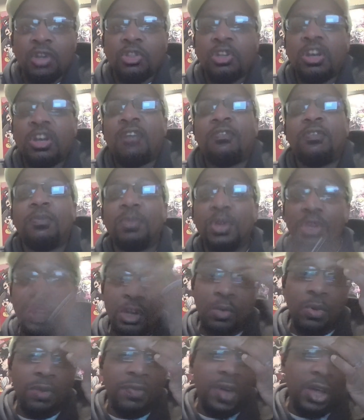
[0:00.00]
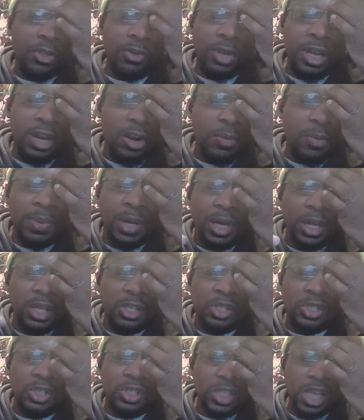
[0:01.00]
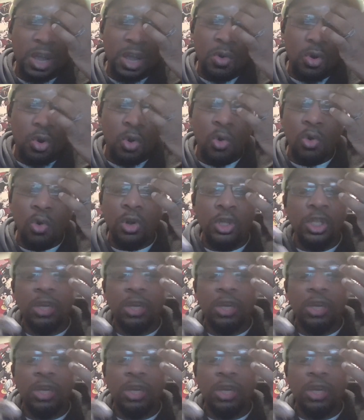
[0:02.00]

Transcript: They're not familiar with other earbuds, Soundcore.